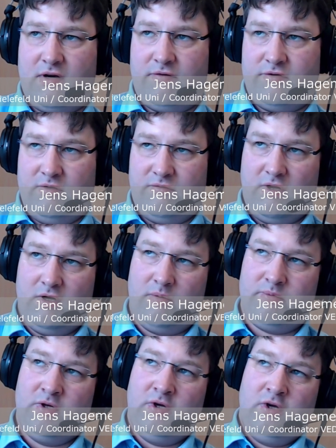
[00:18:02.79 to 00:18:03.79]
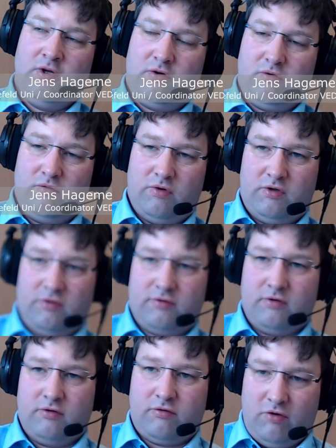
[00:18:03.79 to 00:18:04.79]
stuff developed, to
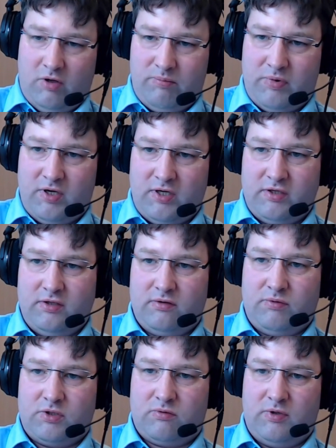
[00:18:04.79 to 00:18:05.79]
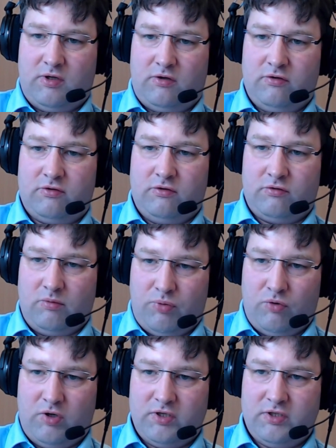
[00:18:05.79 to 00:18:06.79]
also third parties, which we are also
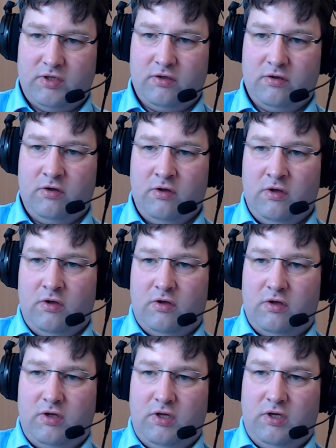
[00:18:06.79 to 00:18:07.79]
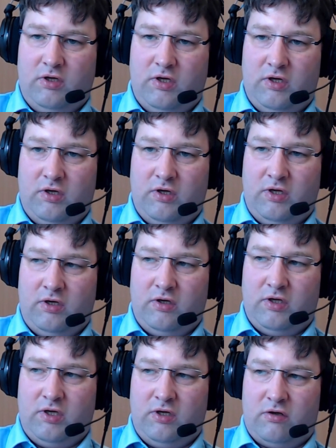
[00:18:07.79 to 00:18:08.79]
supporting
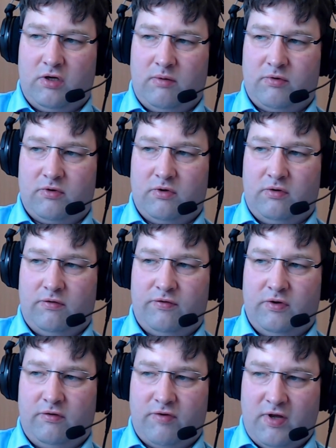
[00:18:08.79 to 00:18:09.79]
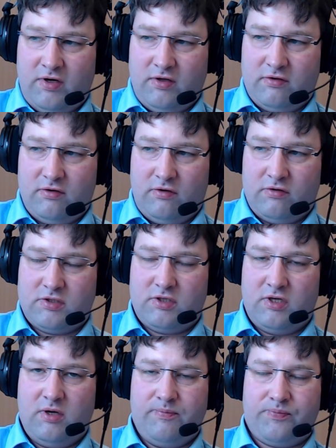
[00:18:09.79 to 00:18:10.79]
in terms of funding, so to
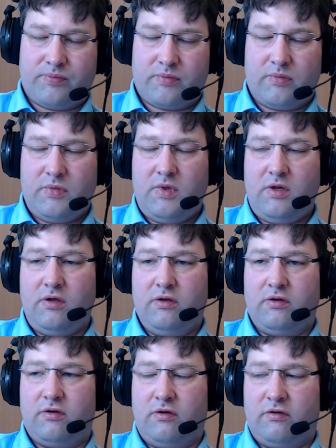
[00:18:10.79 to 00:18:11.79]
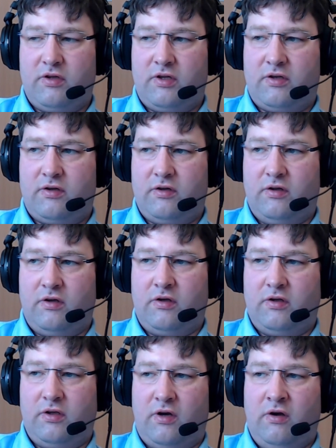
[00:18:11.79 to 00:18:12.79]
say, so
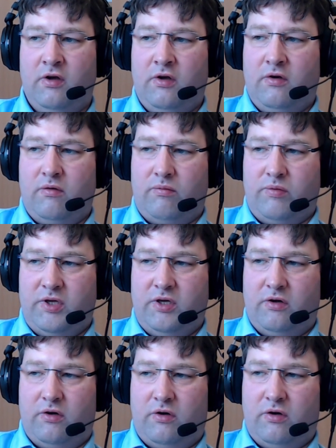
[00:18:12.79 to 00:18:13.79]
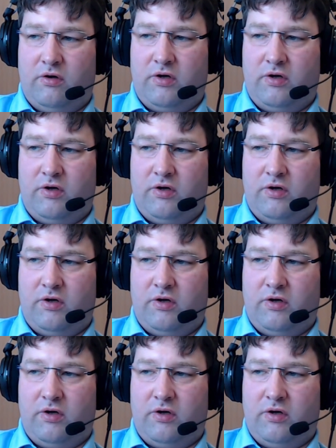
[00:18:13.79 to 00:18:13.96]
that we